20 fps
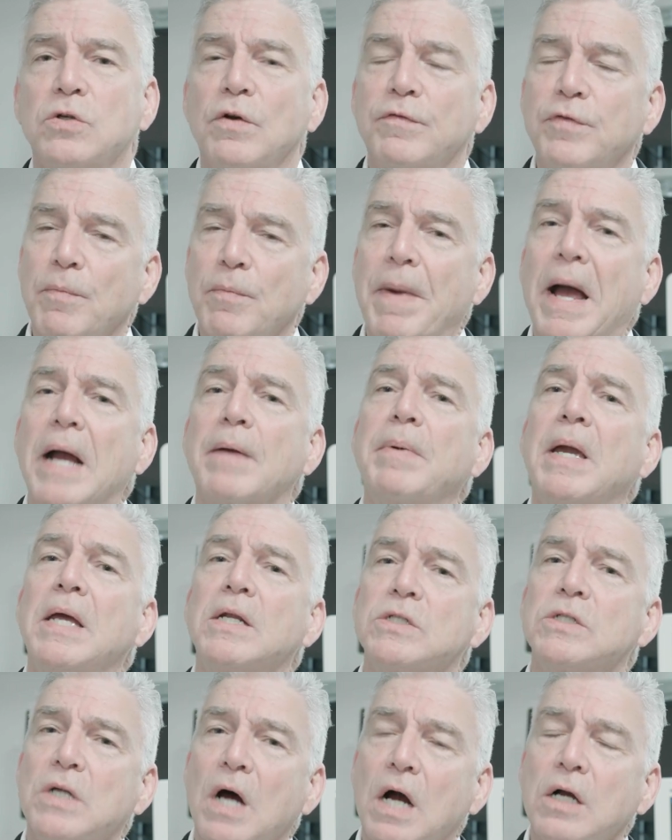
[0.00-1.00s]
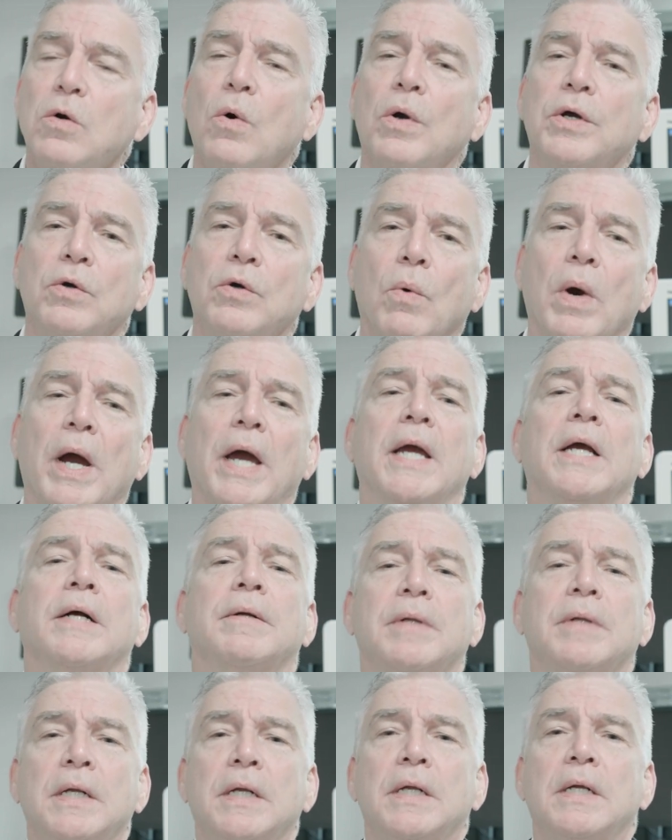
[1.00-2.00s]
So if your back pain is not going away,
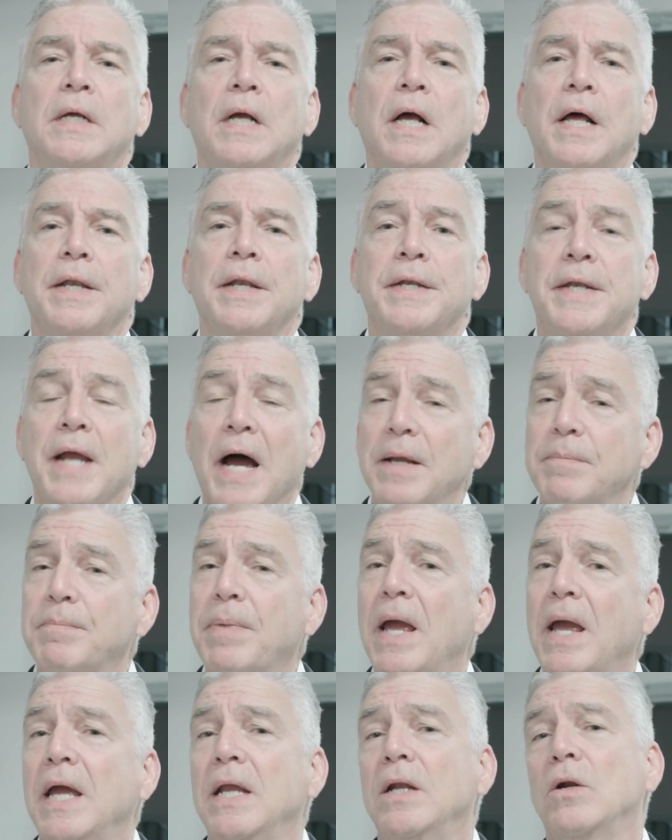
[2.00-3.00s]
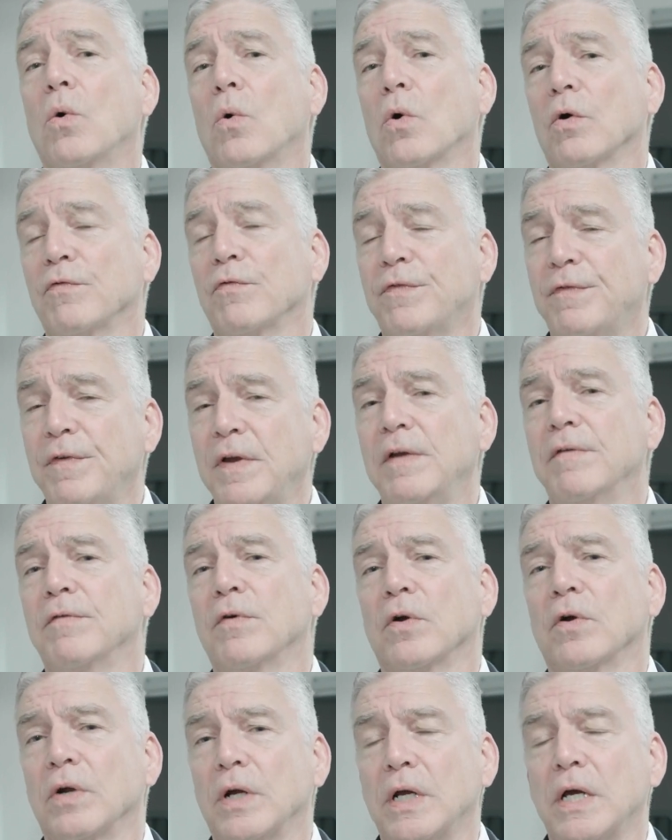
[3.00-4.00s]
night pain or
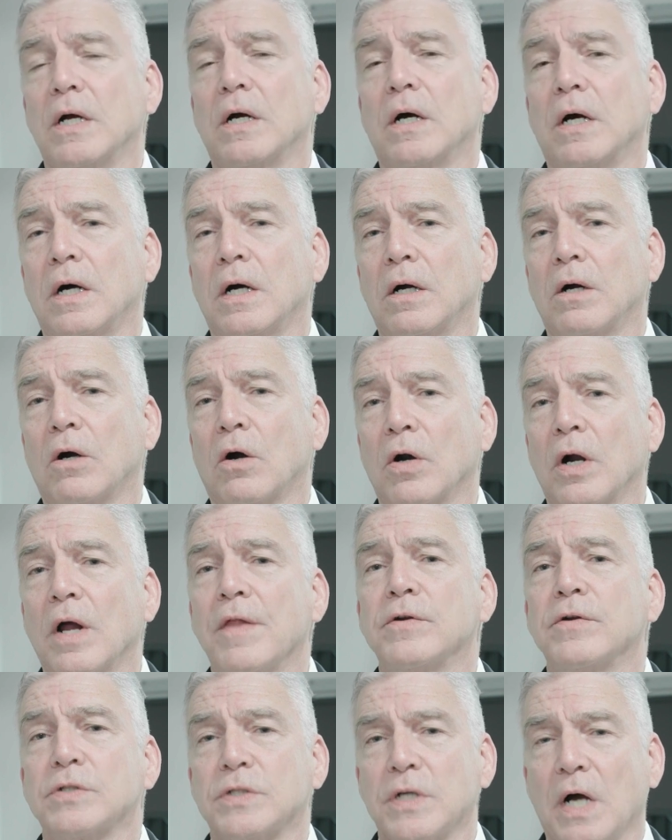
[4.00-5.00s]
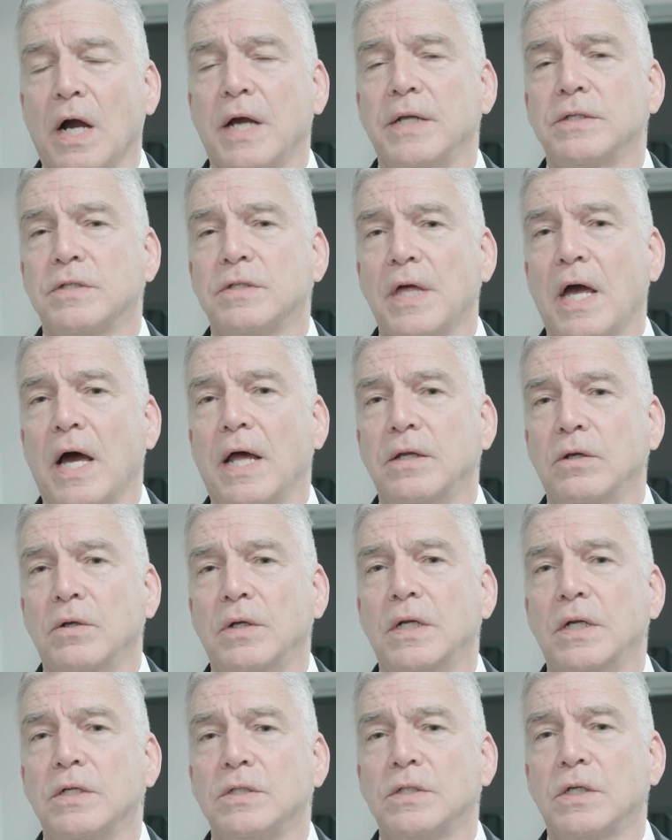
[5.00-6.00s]
fever uh, are other signs that you
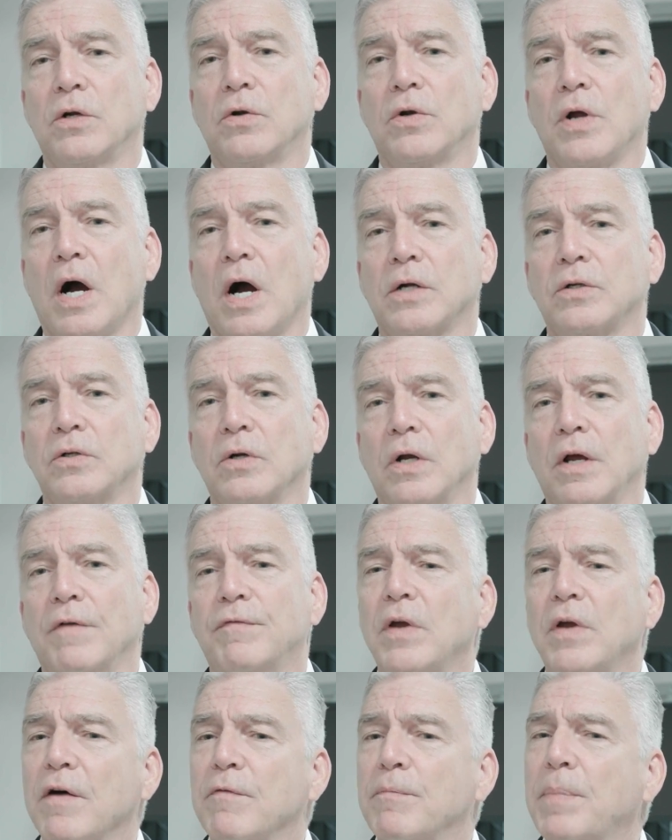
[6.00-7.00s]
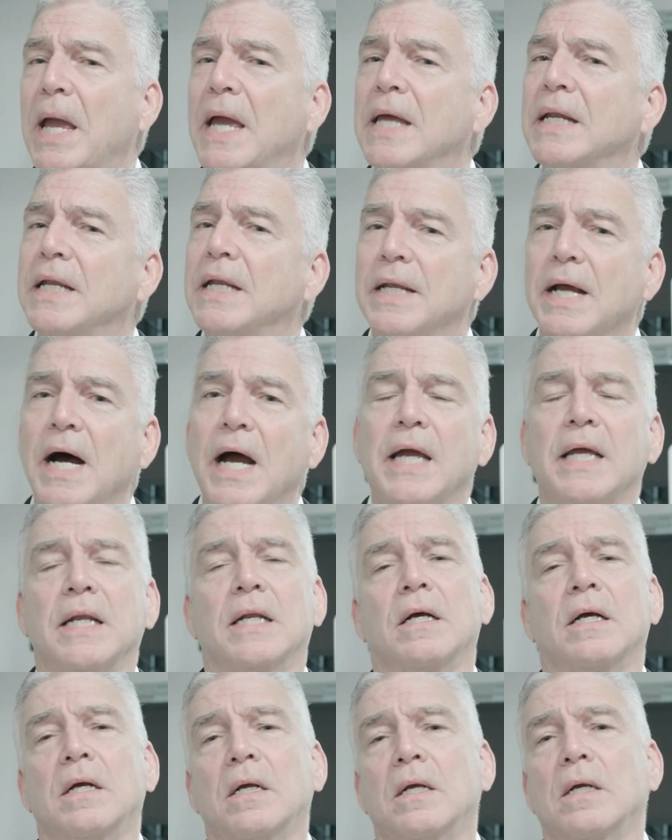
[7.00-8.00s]
need to see your doctor. If you have pain at night,
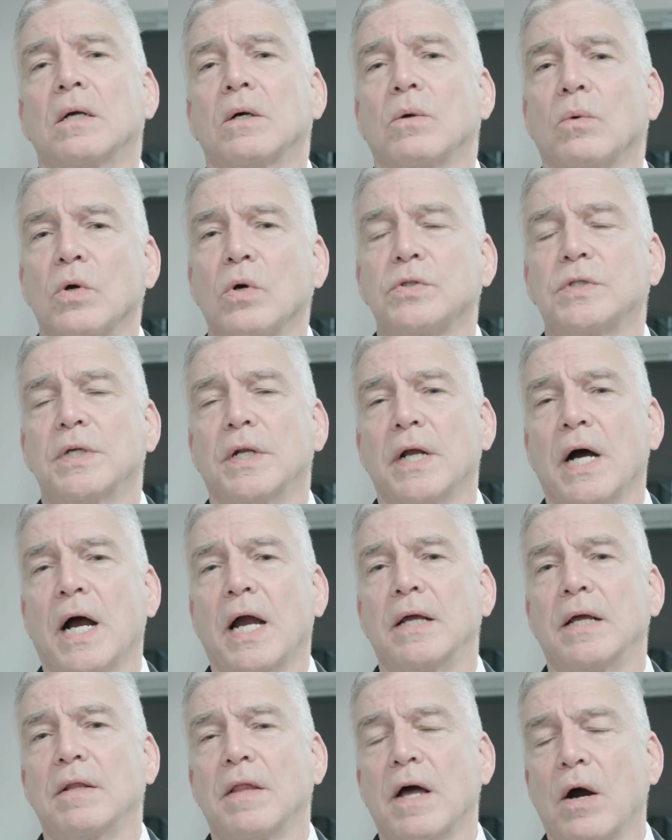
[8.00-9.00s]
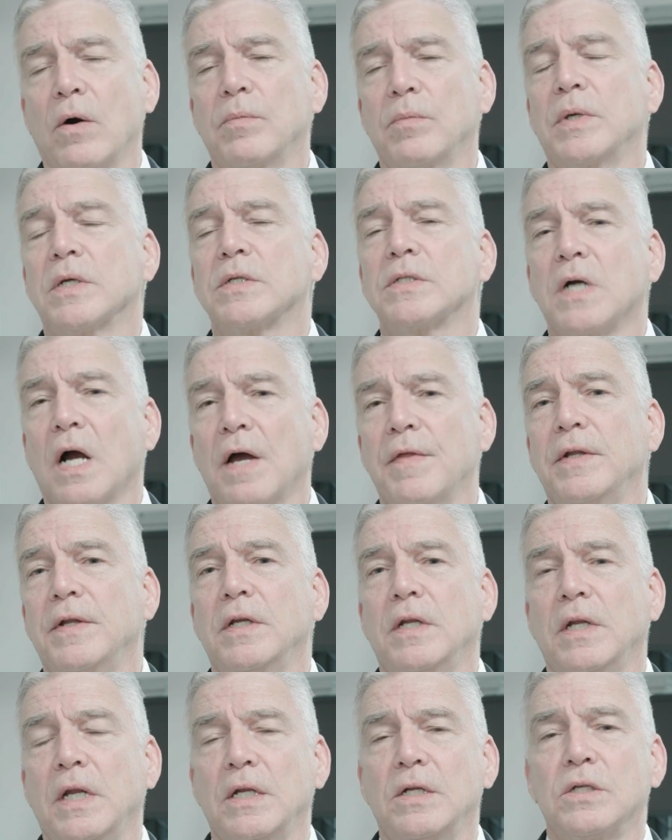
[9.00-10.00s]
worse at night, that would be a sign that
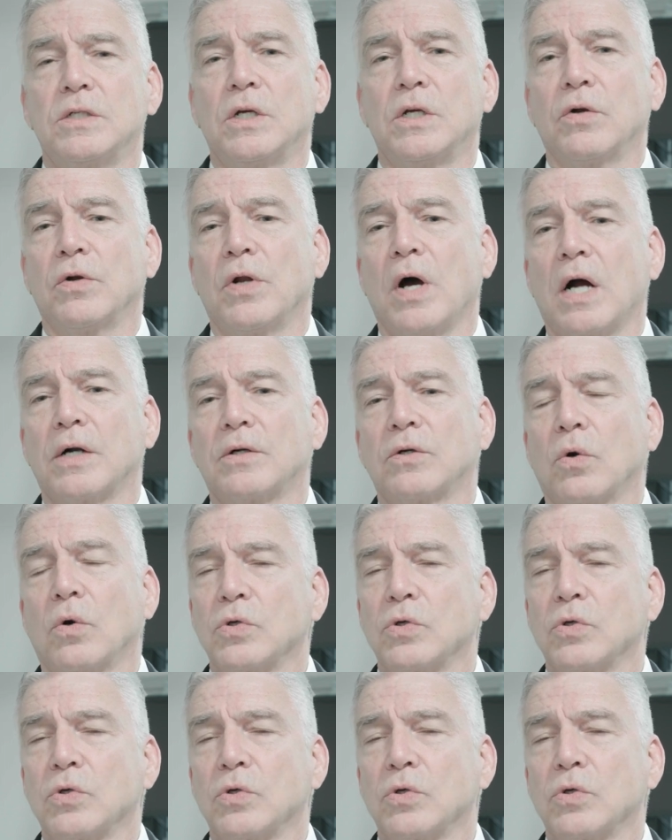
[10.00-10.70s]
you need to see your doctor.